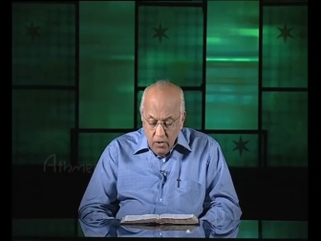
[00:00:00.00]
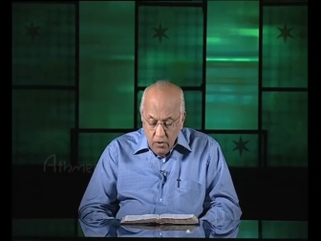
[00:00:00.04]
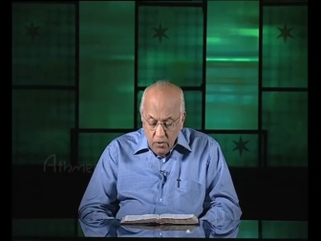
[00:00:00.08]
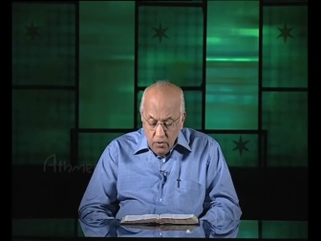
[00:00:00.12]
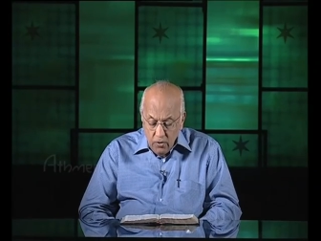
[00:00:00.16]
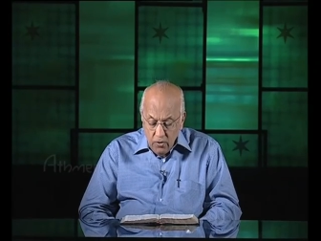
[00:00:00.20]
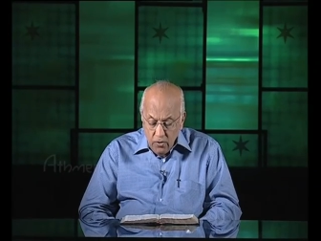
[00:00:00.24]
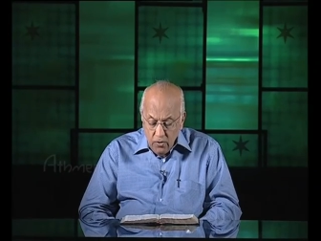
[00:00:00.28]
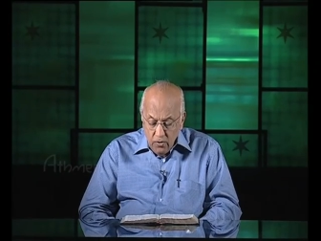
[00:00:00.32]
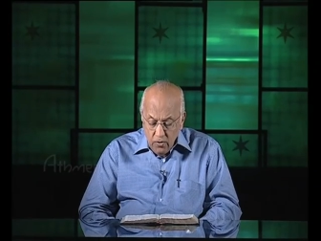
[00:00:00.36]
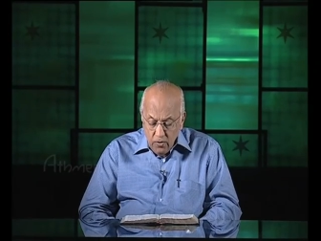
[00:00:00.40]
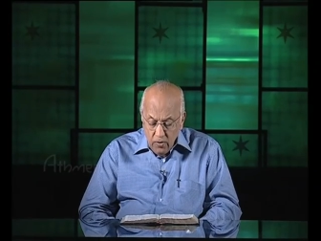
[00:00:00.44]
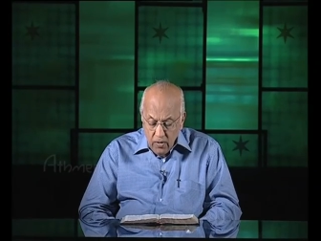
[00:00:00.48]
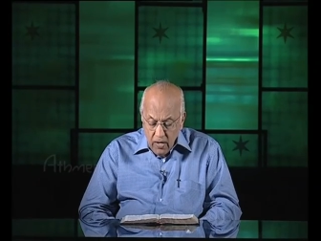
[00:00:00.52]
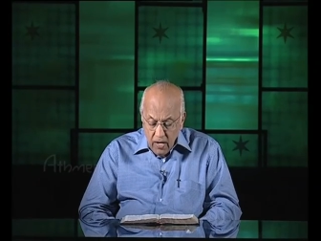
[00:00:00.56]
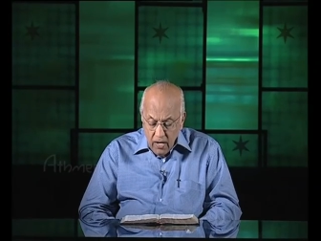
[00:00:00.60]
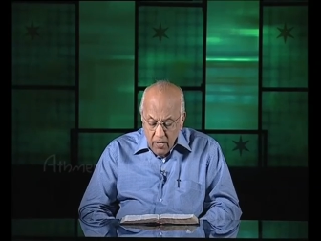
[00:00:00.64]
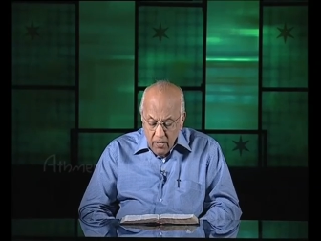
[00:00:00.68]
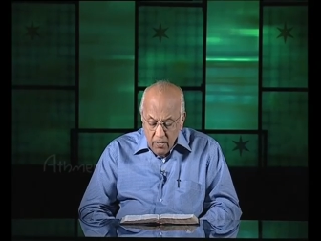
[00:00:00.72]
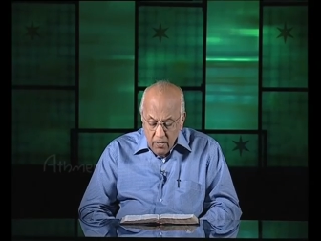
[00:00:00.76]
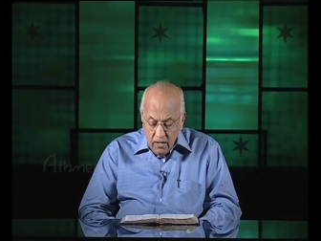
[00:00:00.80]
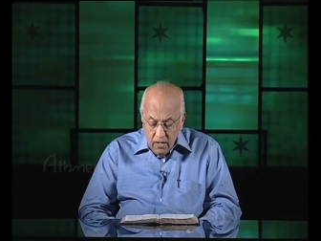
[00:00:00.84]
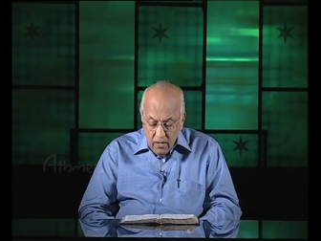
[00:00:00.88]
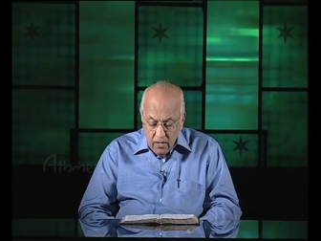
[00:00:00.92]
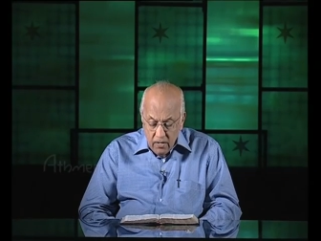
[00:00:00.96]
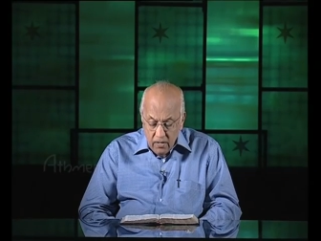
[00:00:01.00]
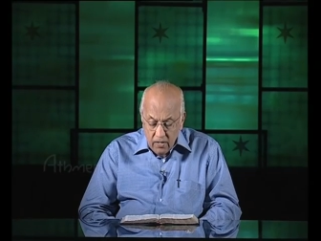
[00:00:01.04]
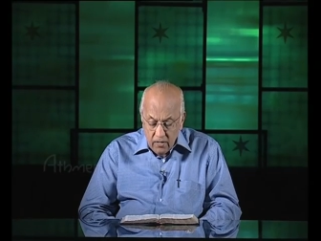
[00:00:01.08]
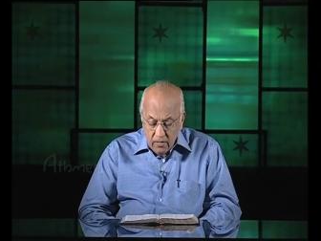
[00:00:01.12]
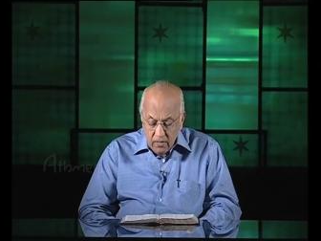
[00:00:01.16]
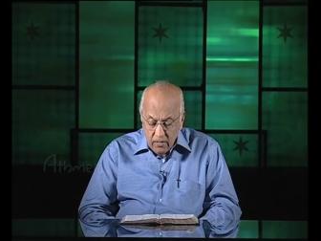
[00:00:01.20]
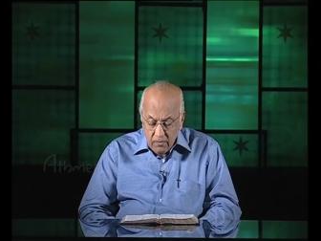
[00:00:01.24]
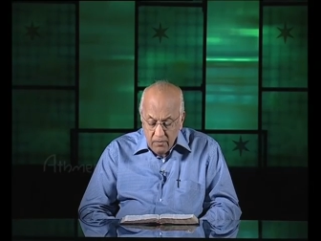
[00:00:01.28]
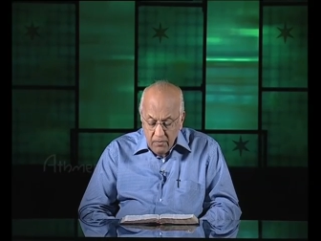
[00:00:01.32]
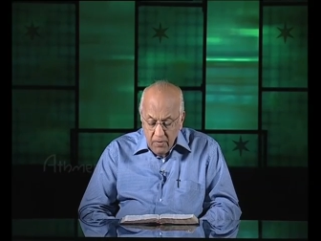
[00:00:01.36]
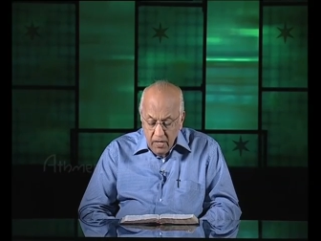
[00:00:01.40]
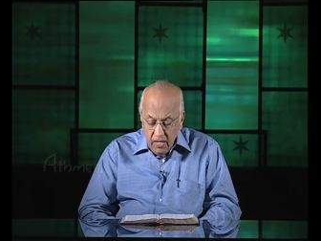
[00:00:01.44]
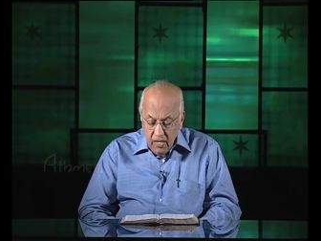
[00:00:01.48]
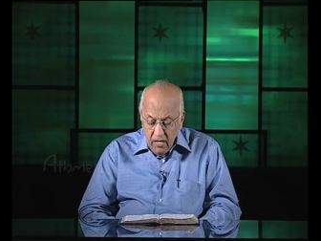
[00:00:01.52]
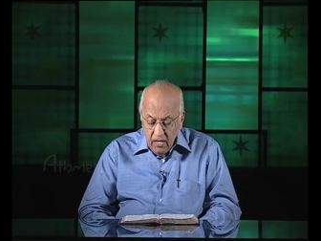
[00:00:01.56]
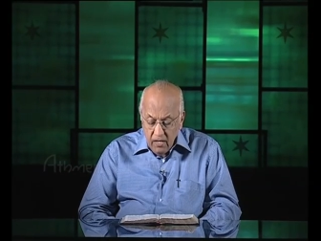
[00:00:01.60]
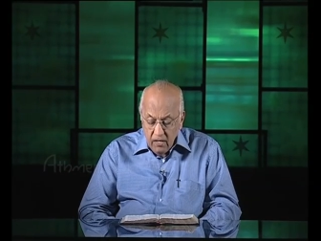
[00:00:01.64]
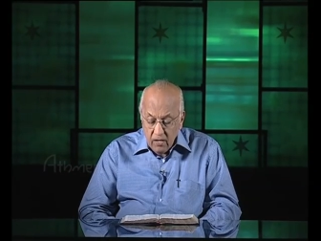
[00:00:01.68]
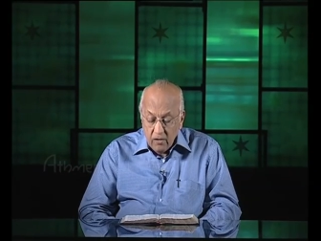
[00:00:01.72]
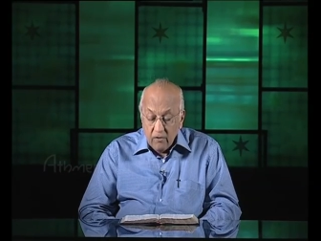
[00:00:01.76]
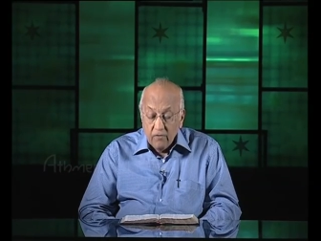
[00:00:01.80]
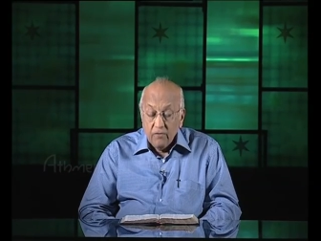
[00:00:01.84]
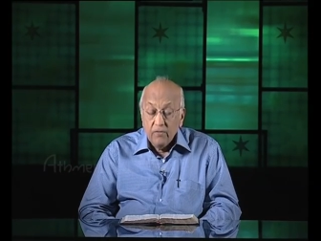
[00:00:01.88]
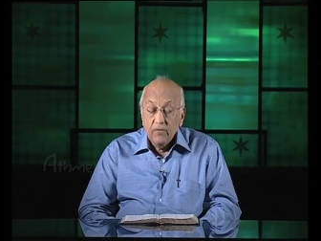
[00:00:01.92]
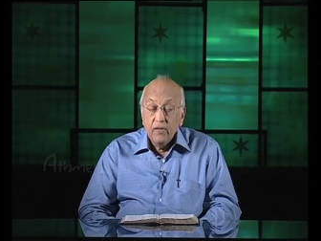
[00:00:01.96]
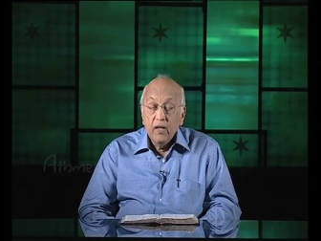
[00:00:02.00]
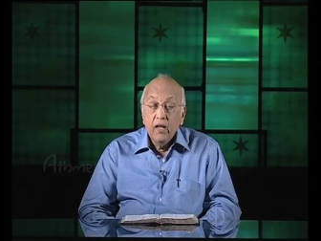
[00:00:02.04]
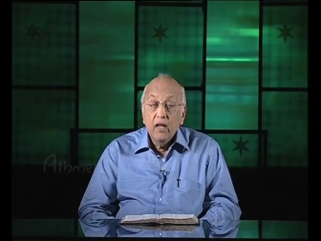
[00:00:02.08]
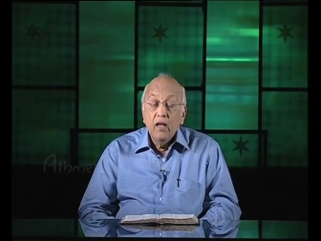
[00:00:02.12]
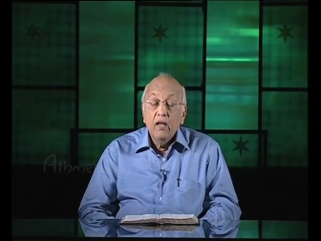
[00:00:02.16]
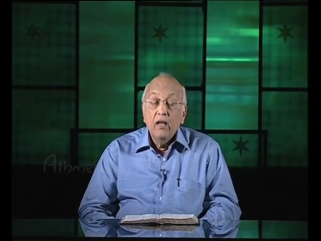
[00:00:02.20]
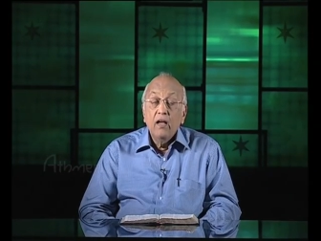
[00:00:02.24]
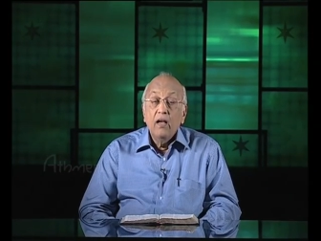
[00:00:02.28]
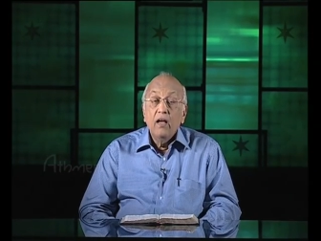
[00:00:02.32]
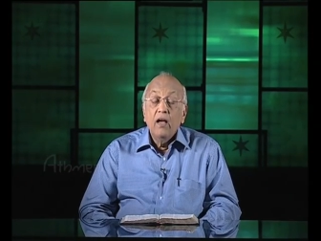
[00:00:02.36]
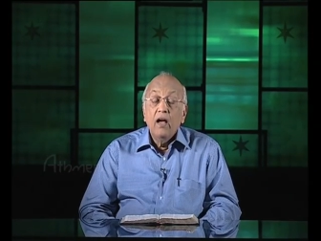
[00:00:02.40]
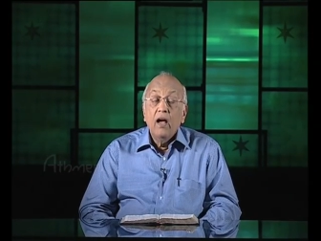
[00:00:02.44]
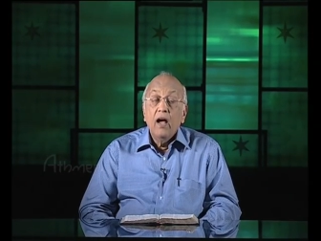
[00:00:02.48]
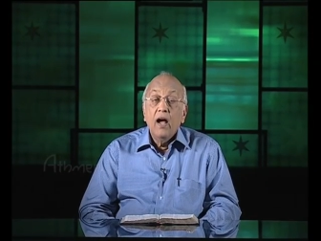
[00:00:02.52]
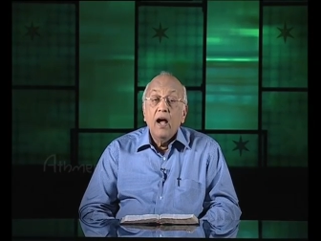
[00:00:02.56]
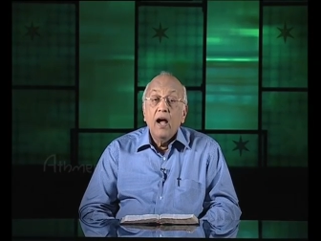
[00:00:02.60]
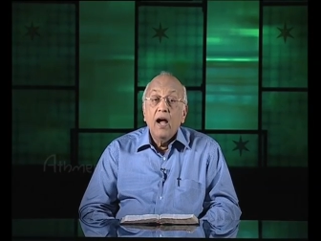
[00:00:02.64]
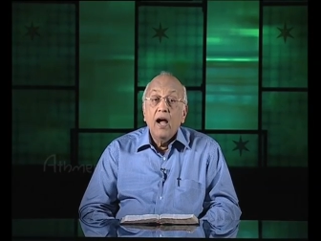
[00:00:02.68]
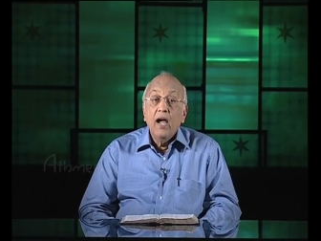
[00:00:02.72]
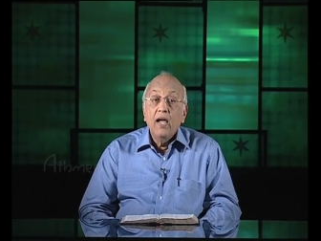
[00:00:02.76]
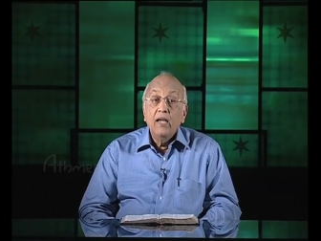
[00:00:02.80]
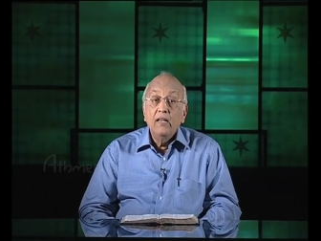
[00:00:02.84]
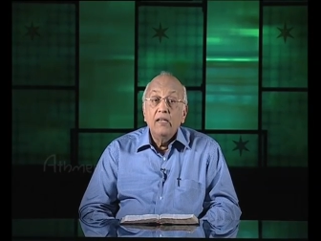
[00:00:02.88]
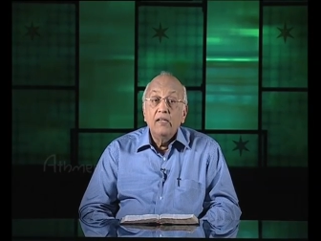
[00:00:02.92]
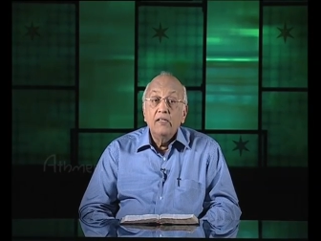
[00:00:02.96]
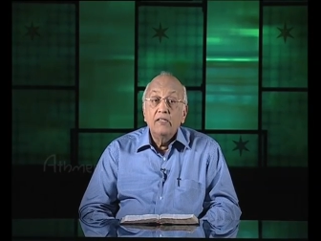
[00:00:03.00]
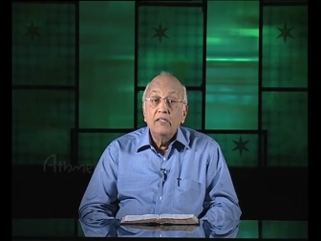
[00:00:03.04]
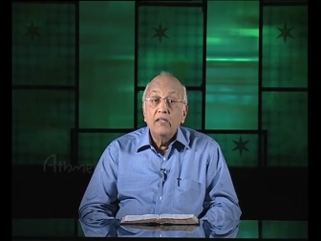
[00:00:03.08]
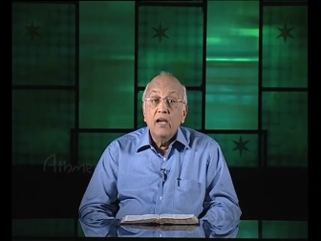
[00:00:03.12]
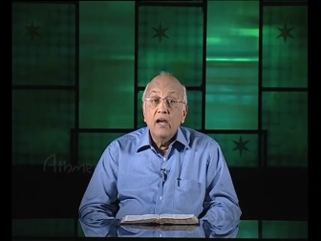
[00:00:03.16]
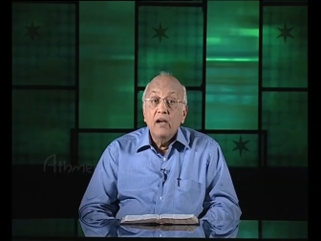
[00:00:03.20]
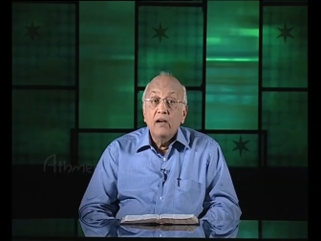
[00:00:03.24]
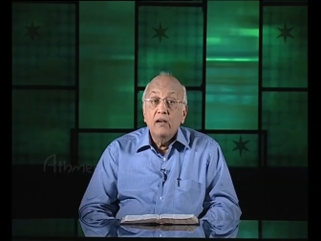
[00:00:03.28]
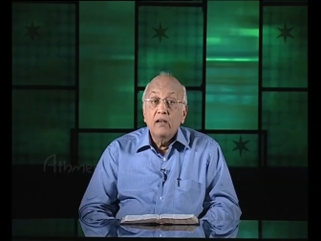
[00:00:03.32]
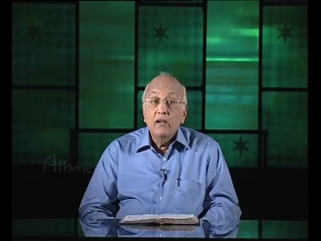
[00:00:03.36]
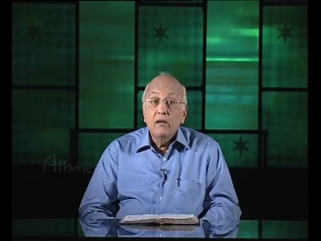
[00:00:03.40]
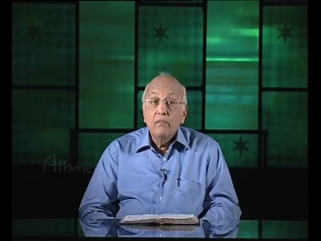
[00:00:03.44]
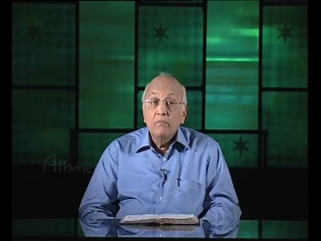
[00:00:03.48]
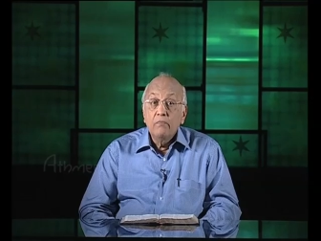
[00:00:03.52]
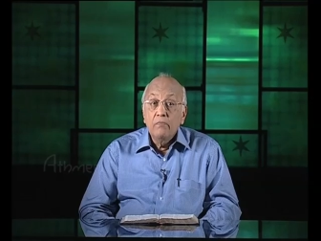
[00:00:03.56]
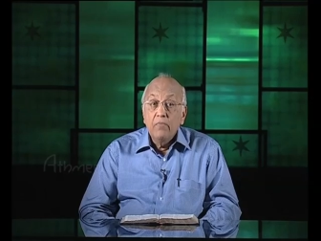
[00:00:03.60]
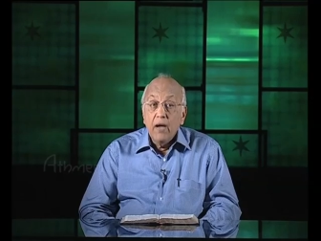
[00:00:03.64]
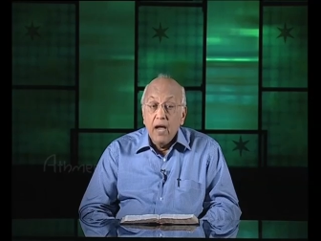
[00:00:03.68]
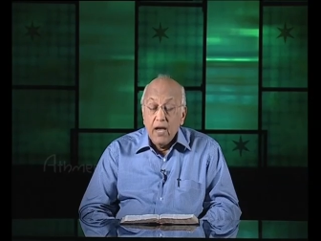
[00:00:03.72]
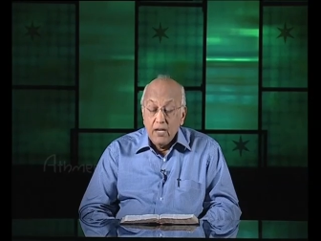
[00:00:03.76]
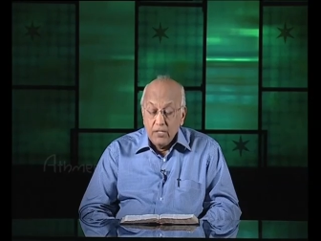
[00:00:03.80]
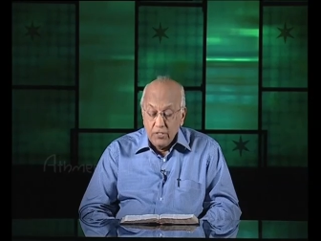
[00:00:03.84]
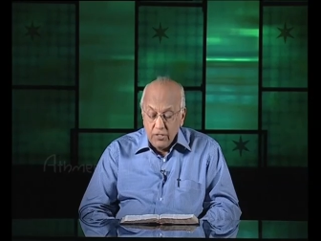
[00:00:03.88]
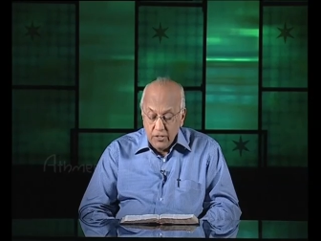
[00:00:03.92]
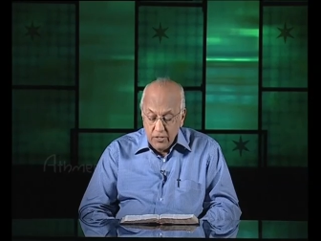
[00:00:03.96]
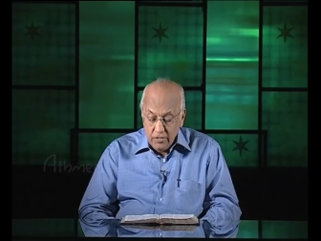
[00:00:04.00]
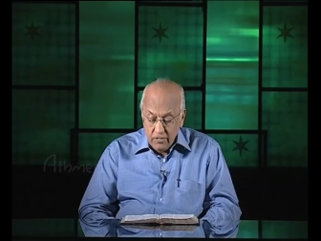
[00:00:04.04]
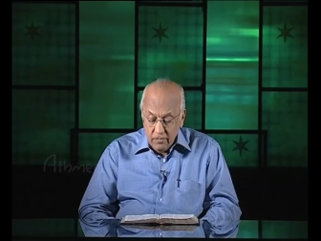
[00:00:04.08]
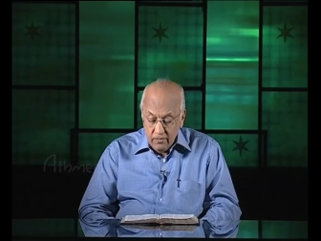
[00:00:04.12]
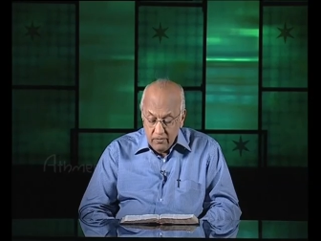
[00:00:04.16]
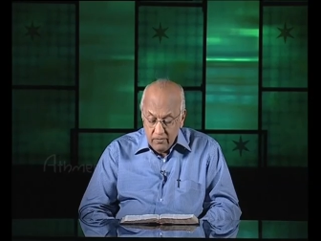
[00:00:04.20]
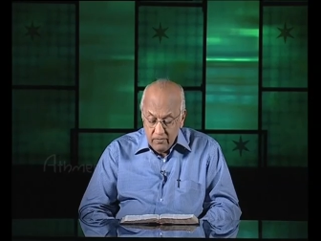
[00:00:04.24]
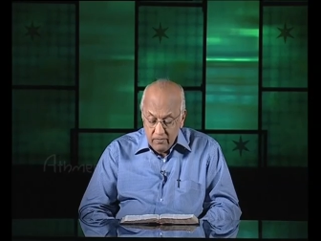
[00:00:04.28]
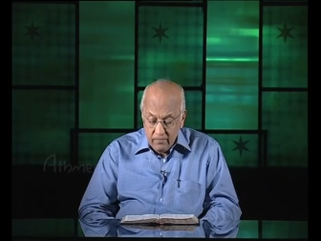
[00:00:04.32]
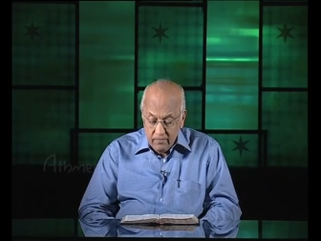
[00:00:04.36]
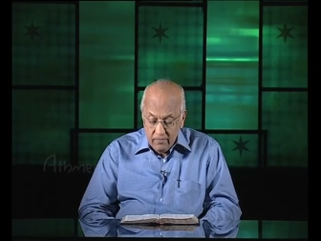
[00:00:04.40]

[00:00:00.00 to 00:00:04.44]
go and learn the meaning of I desire compassion